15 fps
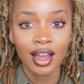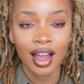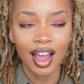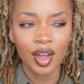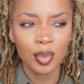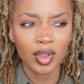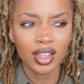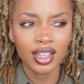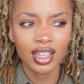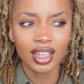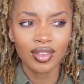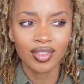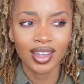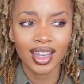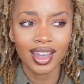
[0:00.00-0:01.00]
I
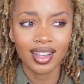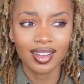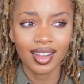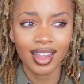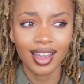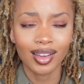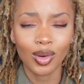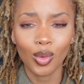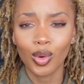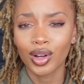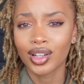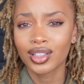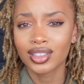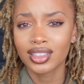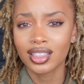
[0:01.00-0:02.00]
believe in like
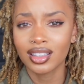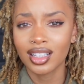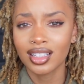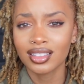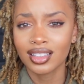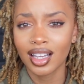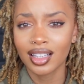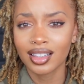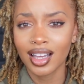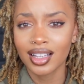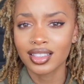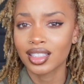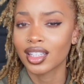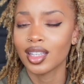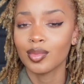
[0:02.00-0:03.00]
oils and things like
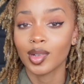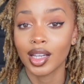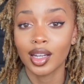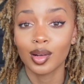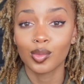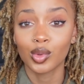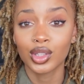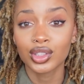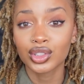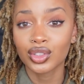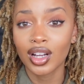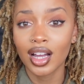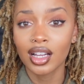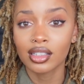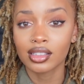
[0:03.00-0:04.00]
that to keep my hair
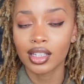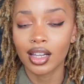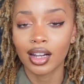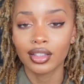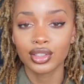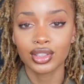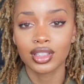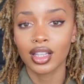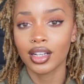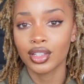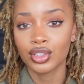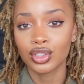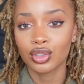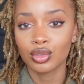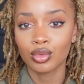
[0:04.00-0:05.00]
moisturized, and I just let
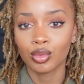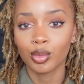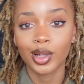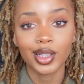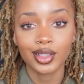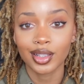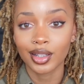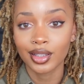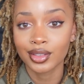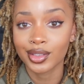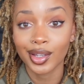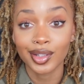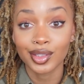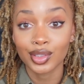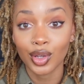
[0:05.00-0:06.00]
it do what it does
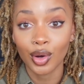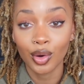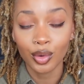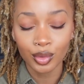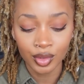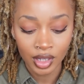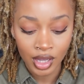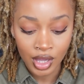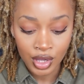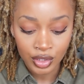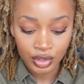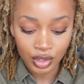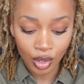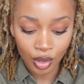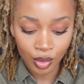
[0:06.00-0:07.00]
on its own.
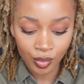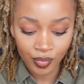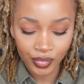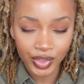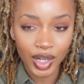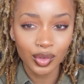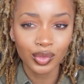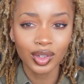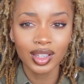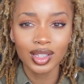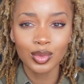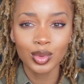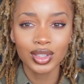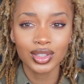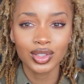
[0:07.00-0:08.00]
So there really
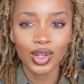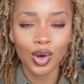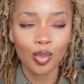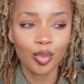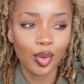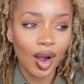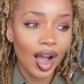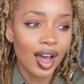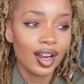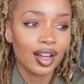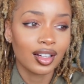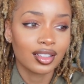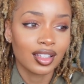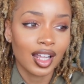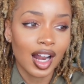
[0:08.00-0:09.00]
was no
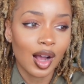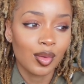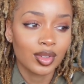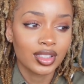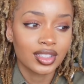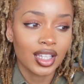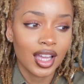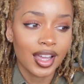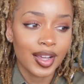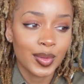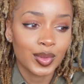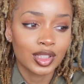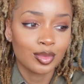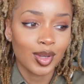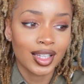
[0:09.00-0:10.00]
product that I would say
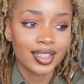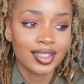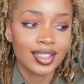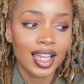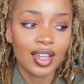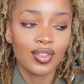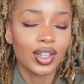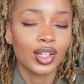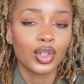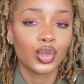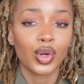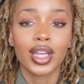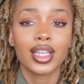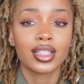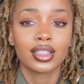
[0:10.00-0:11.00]
was my saving
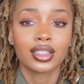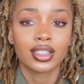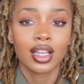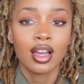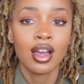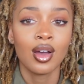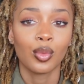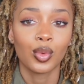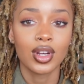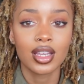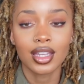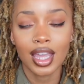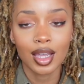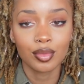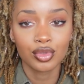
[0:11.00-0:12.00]
grace when it
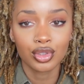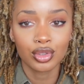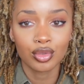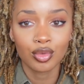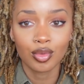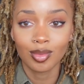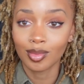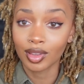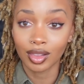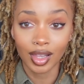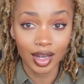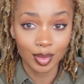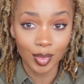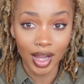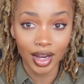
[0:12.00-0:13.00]
came to
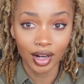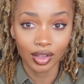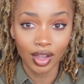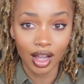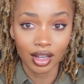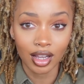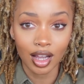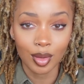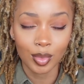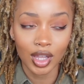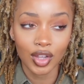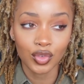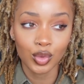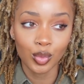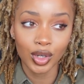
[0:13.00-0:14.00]
letting my hair lock up.
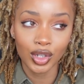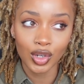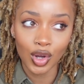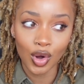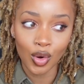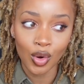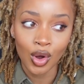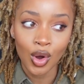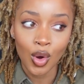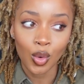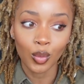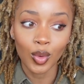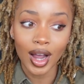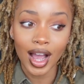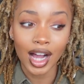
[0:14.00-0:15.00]
If you want to know
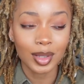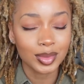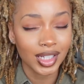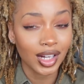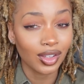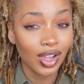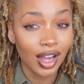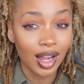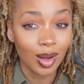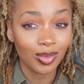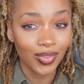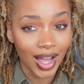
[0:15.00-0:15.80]
what helps hair lock up